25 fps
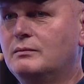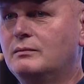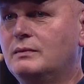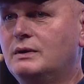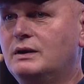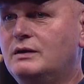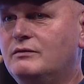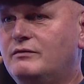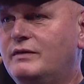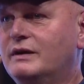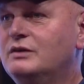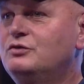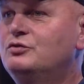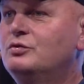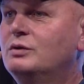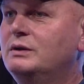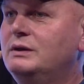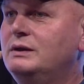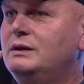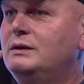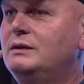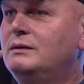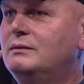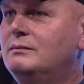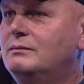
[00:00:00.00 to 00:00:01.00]

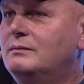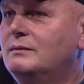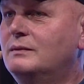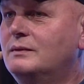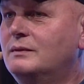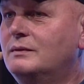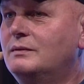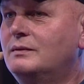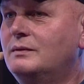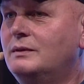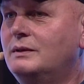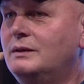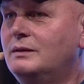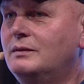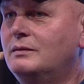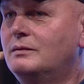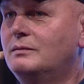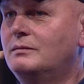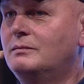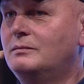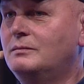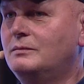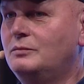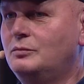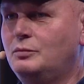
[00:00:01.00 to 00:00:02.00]
eventually
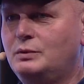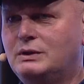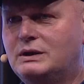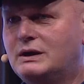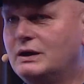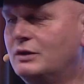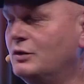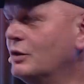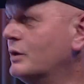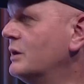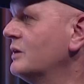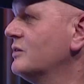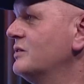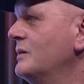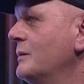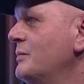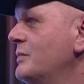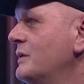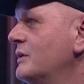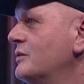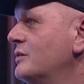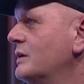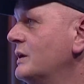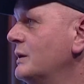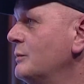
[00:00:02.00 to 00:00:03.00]
we cannot accept
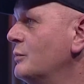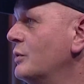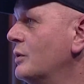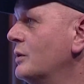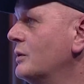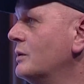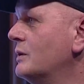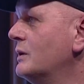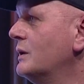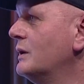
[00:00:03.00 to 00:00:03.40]
this anymore.